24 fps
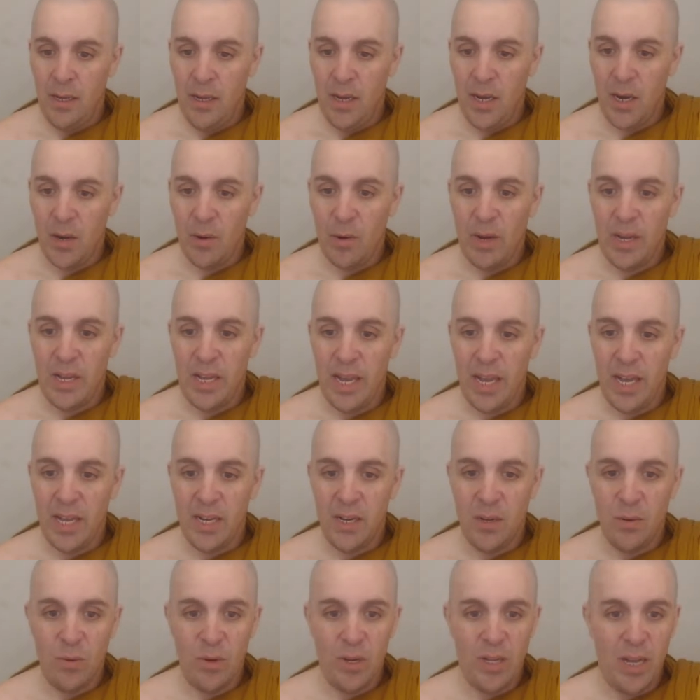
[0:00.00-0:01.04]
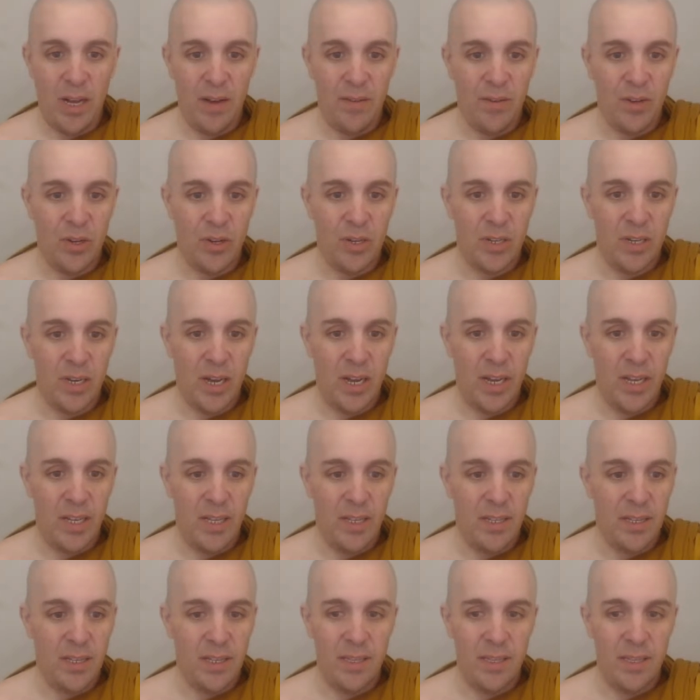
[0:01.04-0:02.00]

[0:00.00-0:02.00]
All right, Anna, well, have a good night.